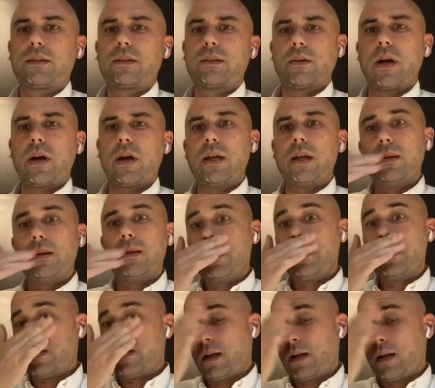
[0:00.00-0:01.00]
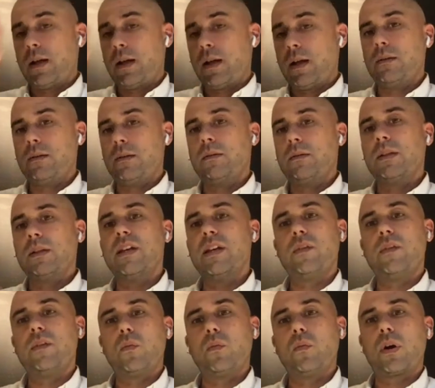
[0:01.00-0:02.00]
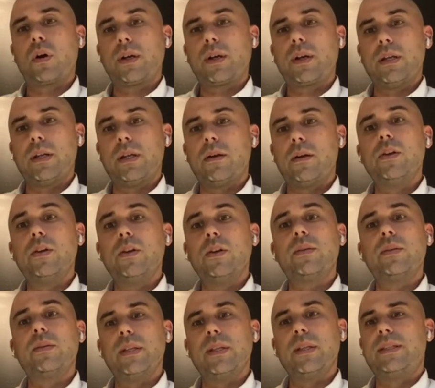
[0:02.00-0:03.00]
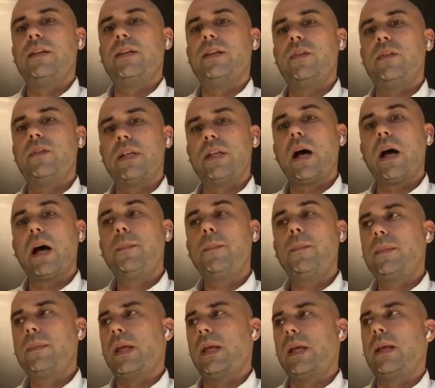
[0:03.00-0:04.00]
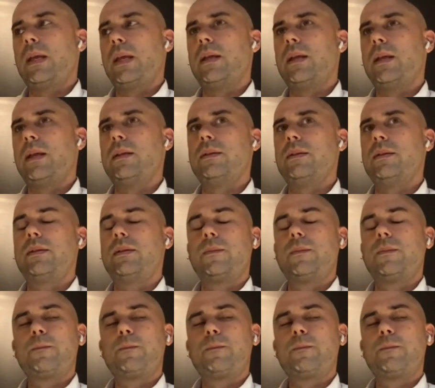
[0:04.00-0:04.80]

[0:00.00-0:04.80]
So I live and work in Ho Chi Minh City, Vietnam, and